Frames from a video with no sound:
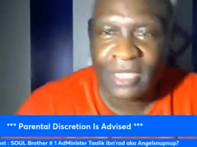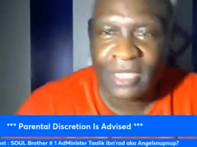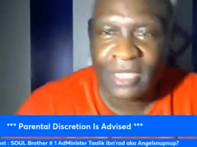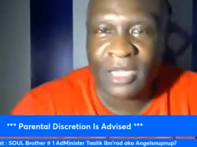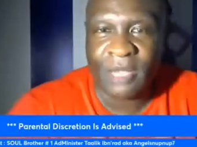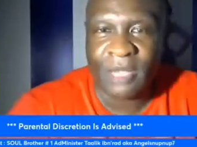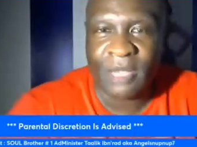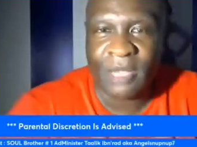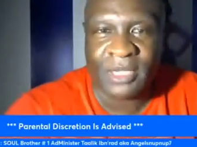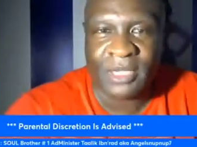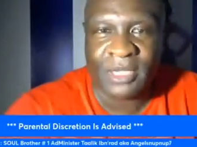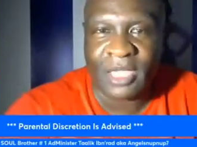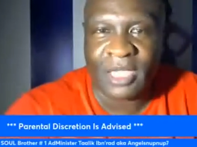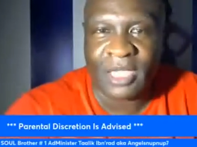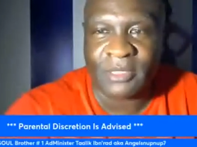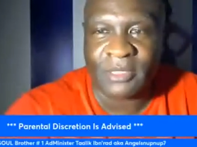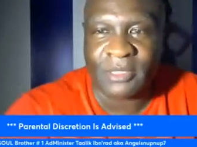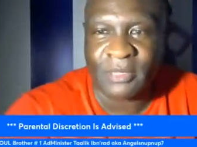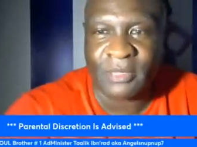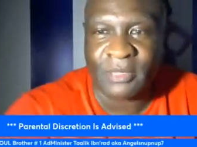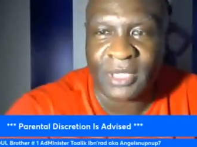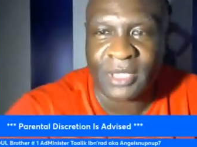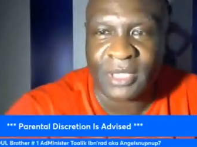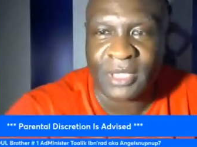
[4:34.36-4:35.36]
Let me look at
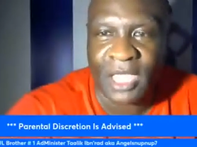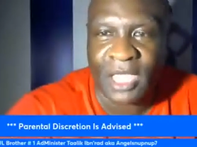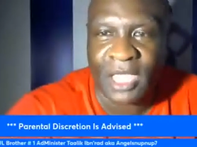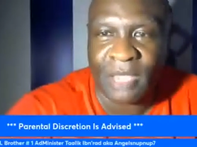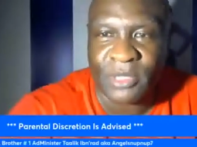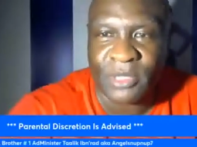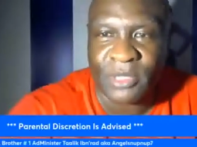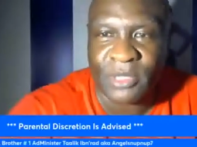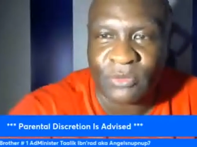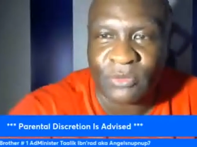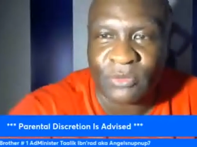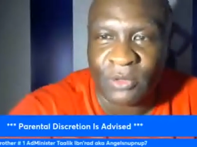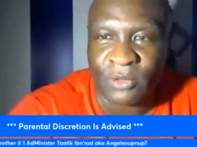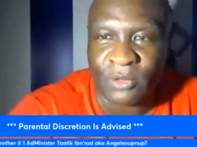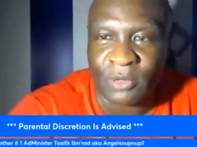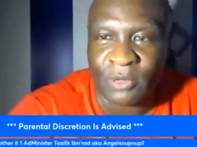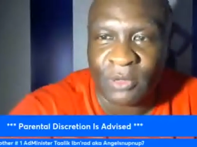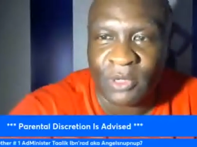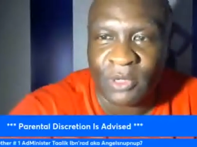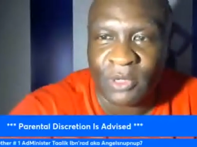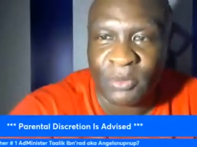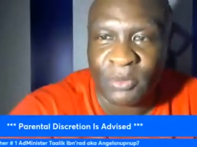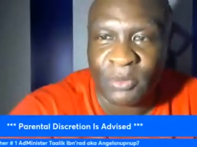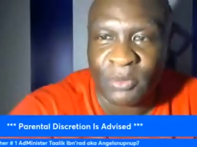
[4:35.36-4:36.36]
some of the comments real quick.
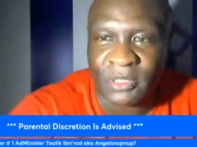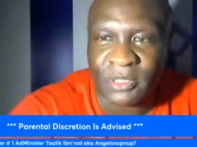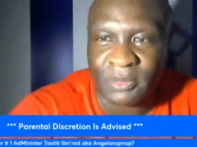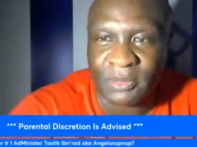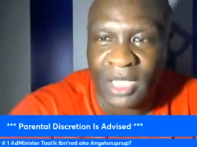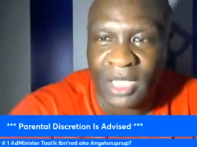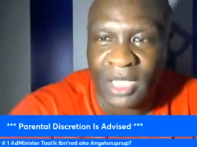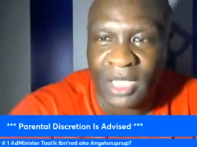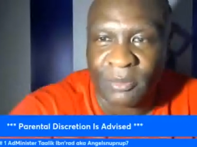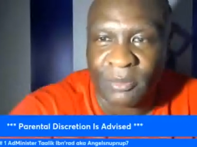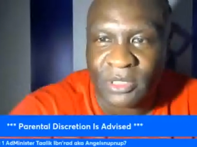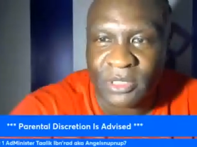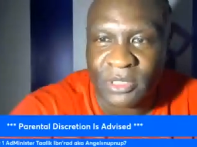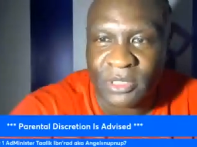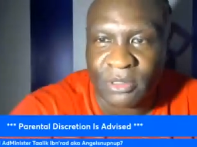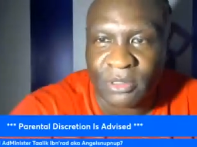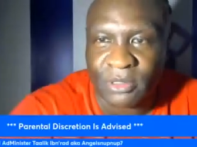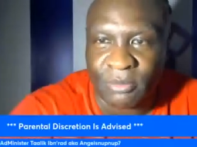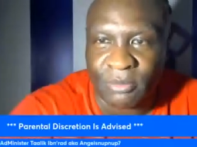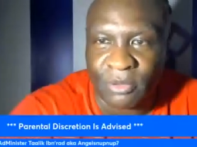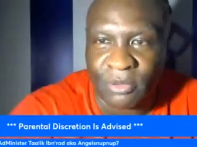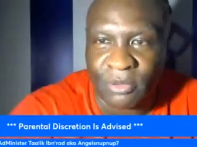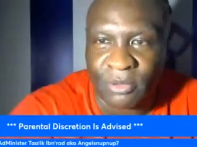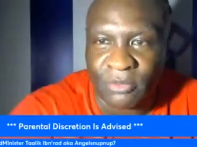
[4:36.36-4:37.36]
Let me put some comments on the
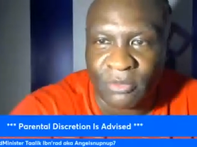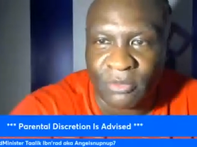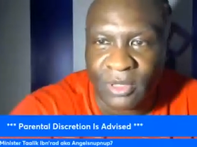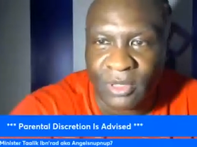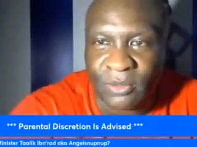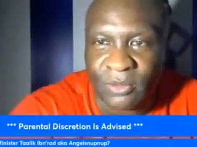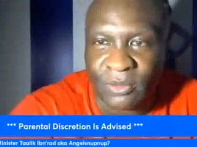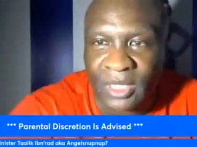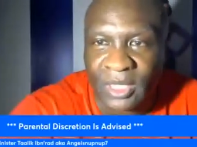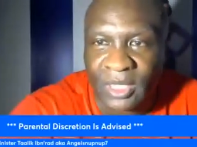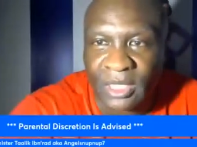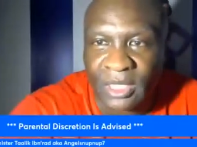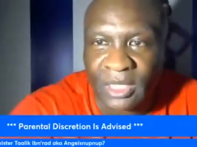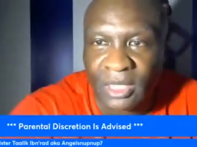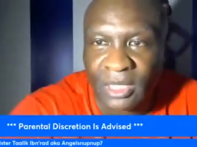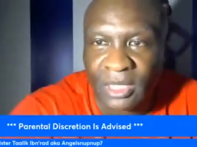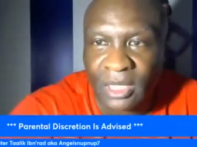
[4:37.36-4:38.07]
board real quick.